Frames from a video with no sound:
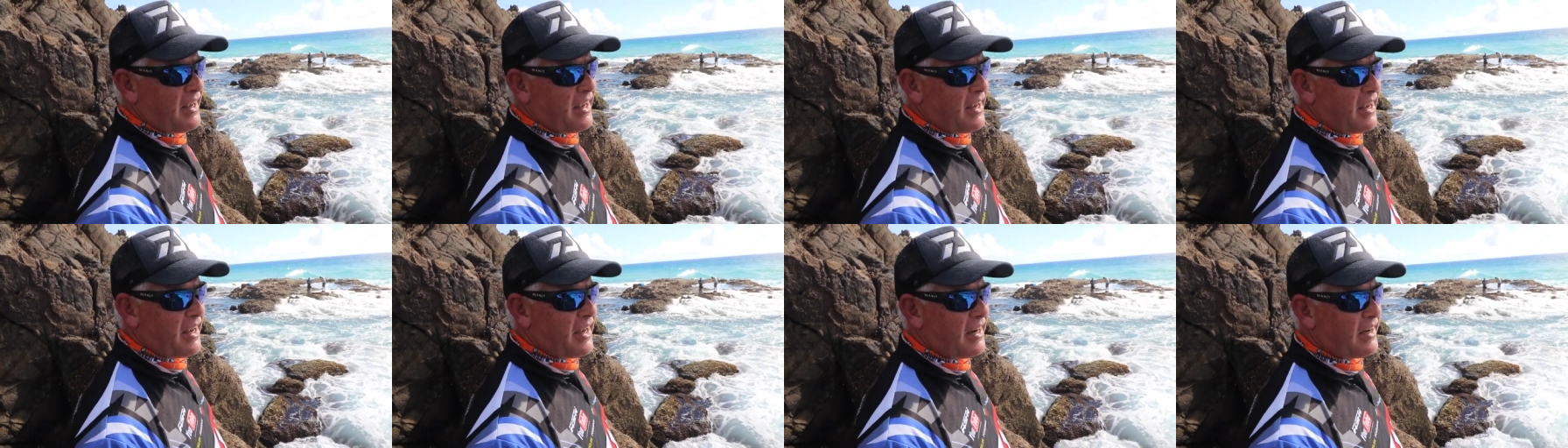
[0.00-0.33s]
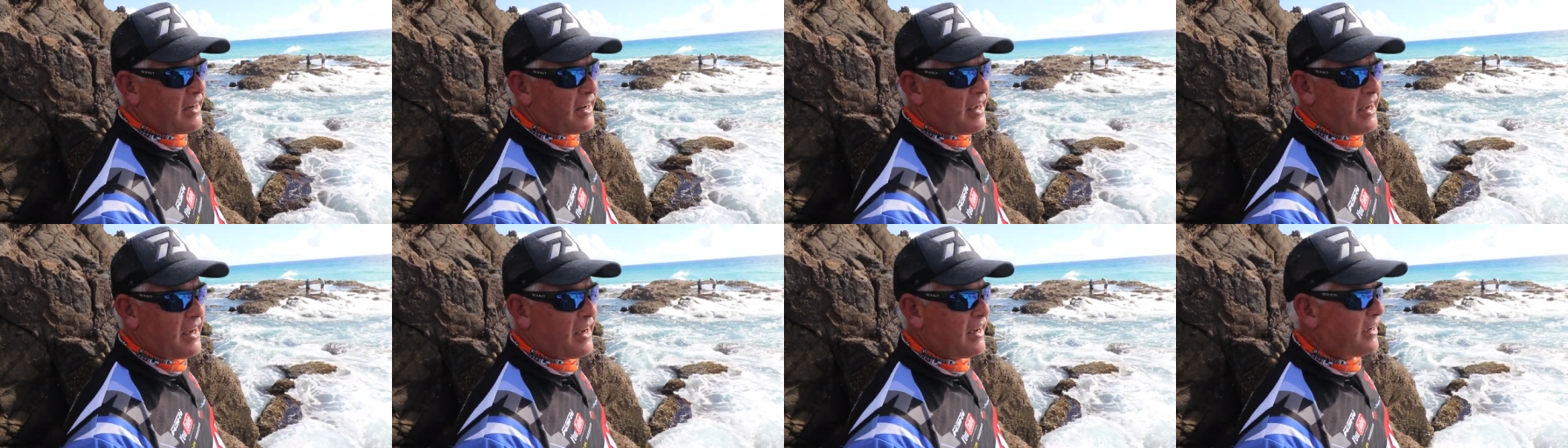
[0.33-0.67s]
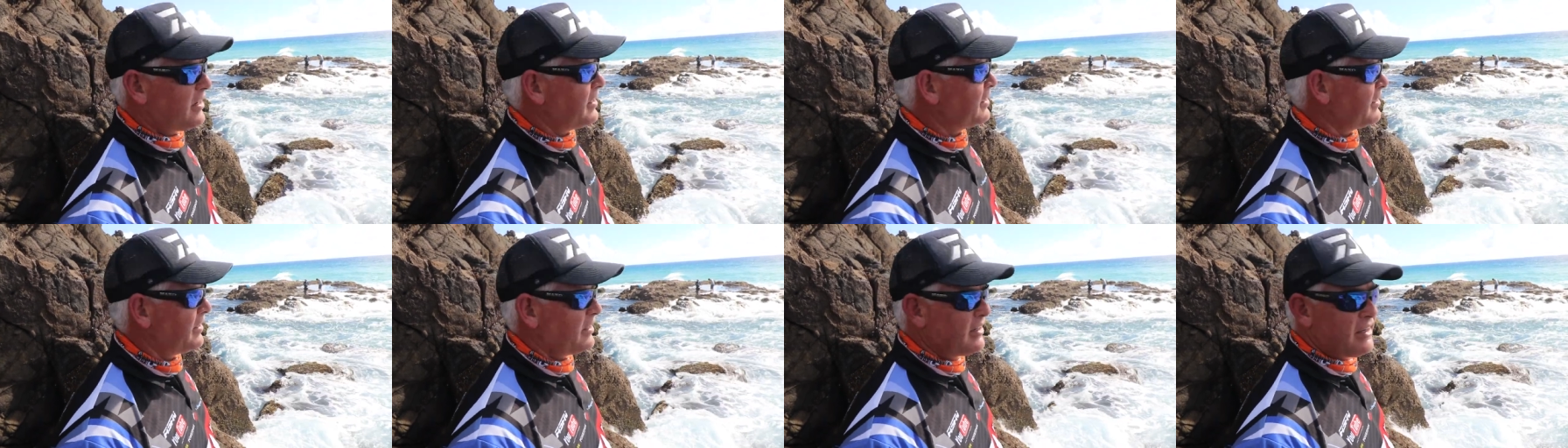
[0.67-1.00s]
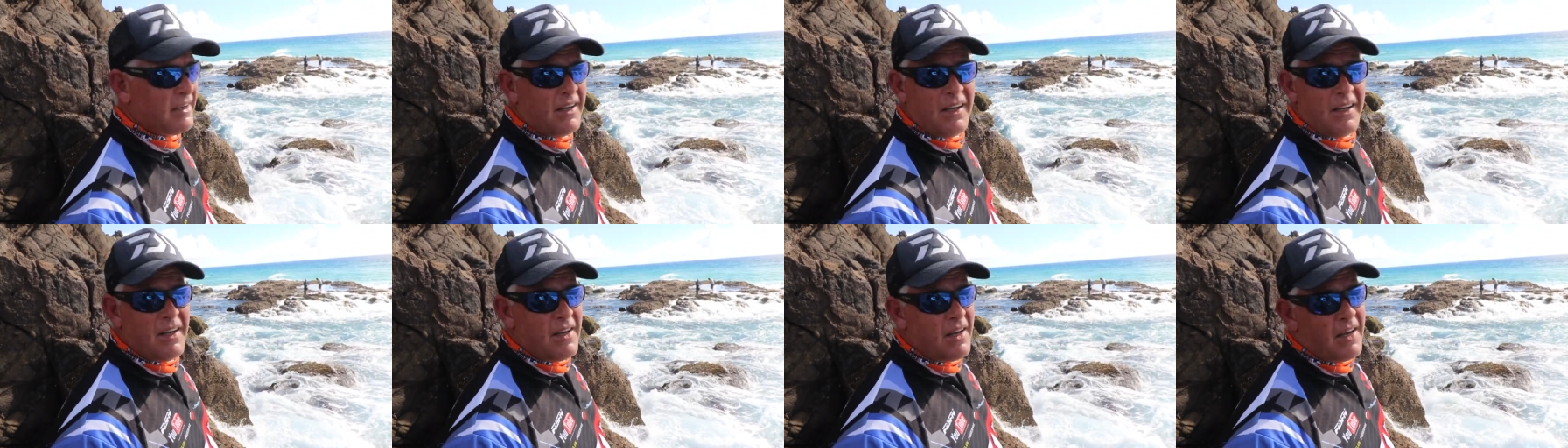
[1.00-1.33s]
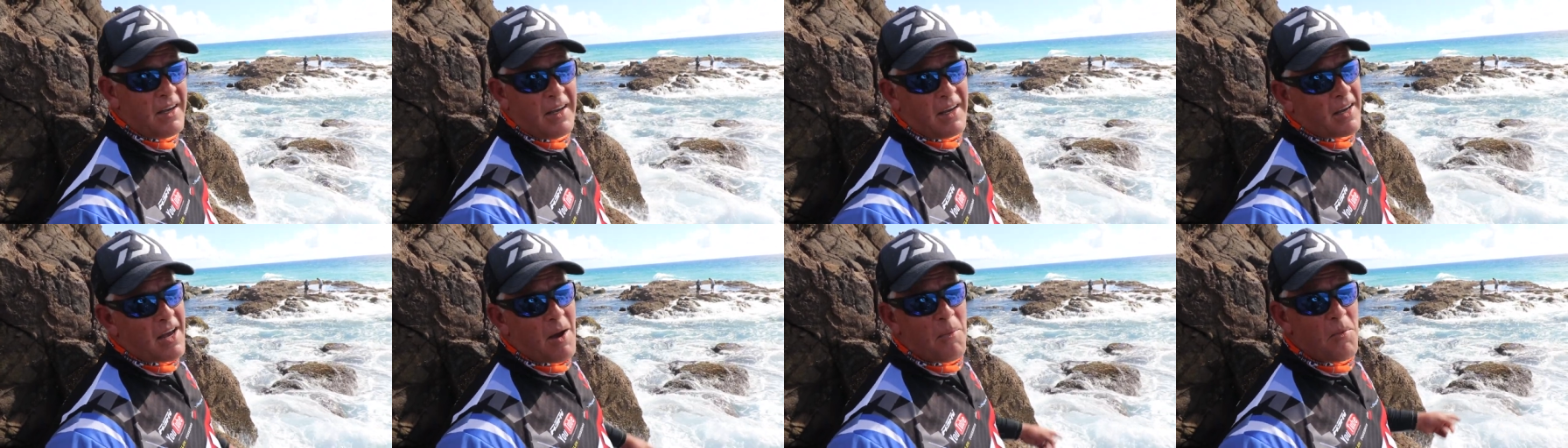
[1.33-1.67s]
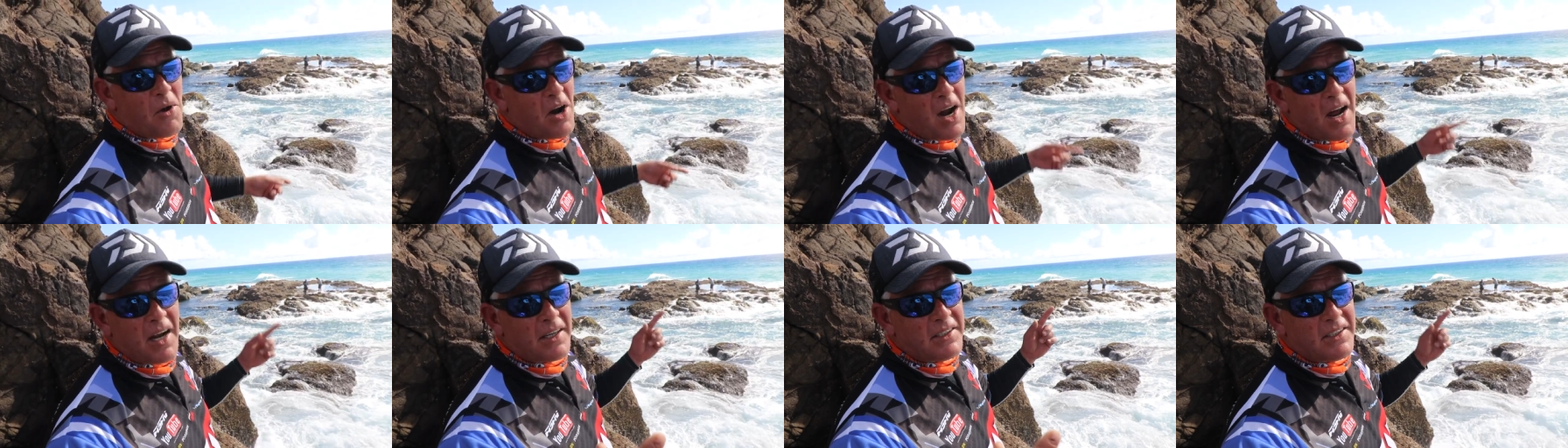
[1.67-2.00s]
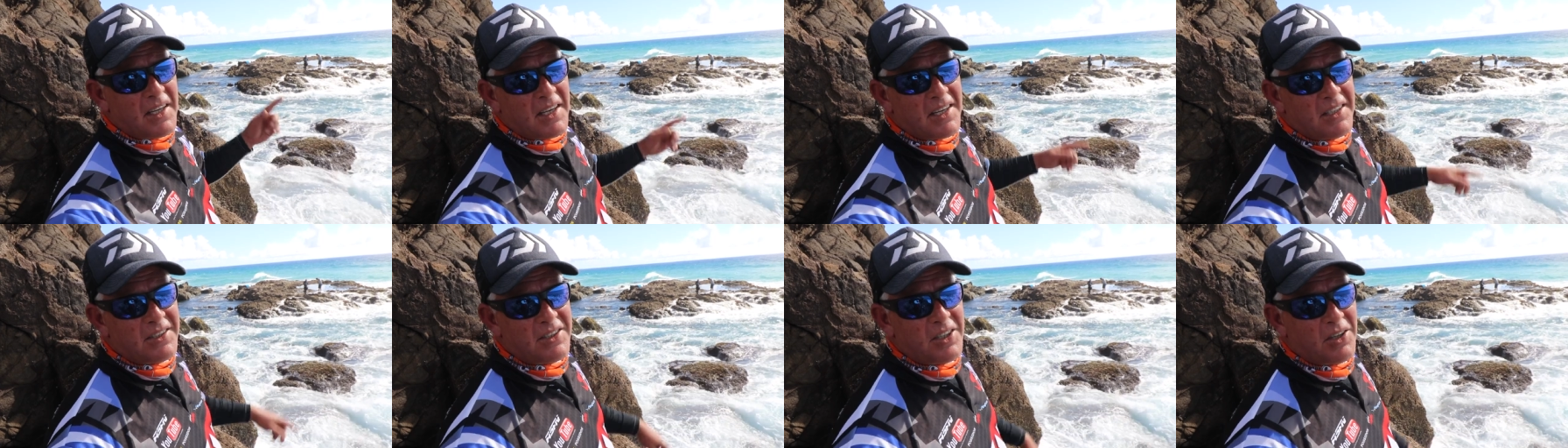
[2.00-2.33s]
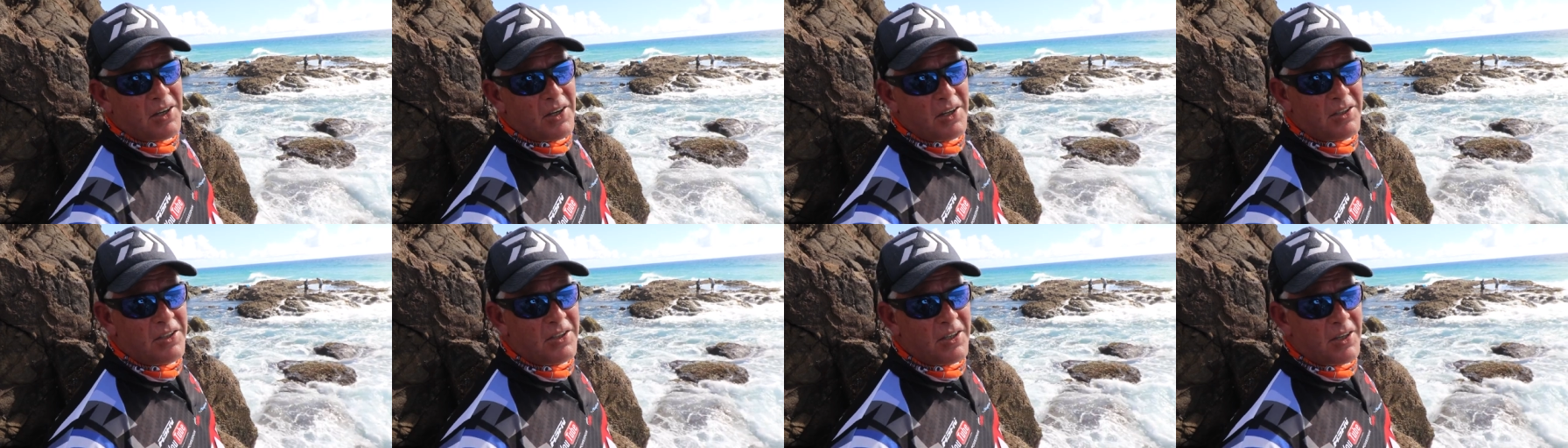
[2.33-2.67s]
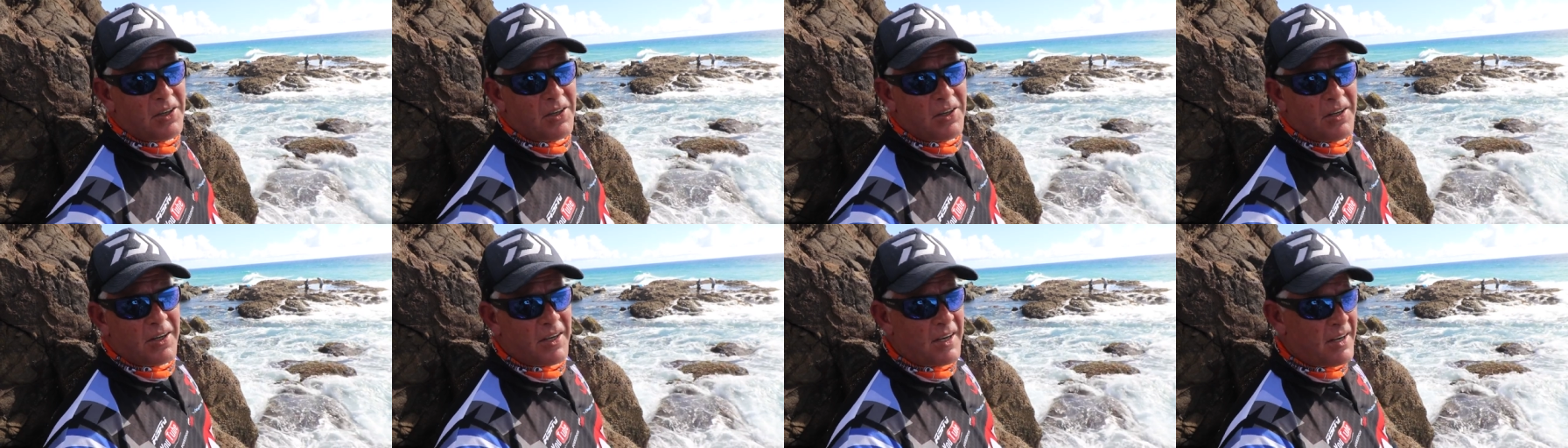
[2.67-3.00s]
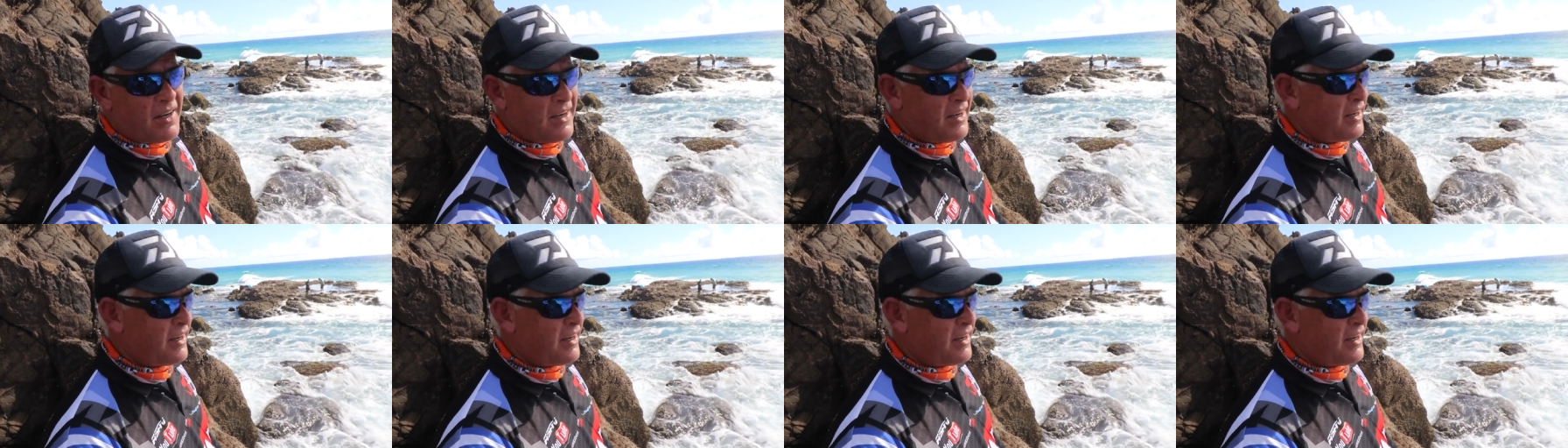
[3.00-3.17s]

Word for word: And uh, come right here to, to